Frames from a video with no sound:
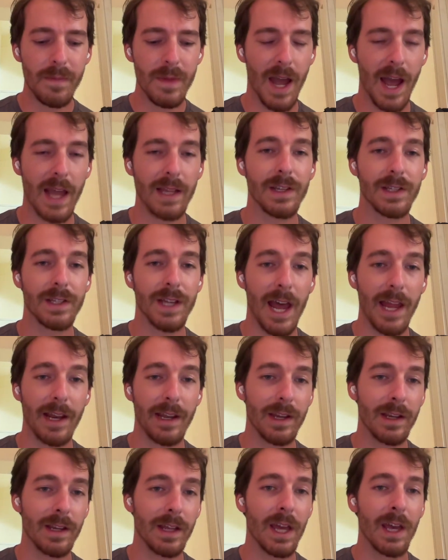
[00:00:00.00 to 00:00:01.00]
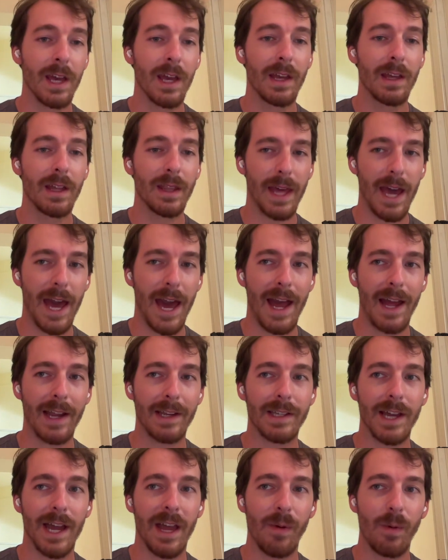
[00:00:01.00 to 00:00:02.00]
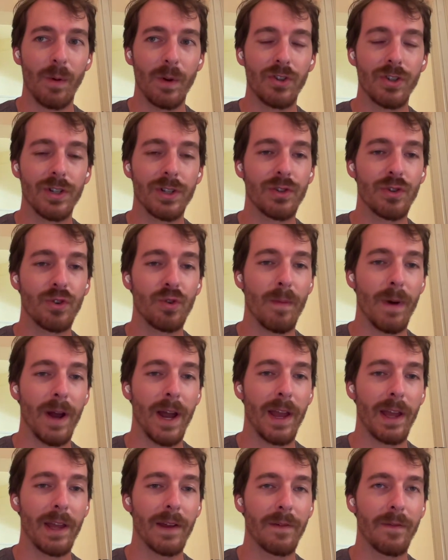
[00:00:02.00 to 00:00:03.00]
I decided that I would just do my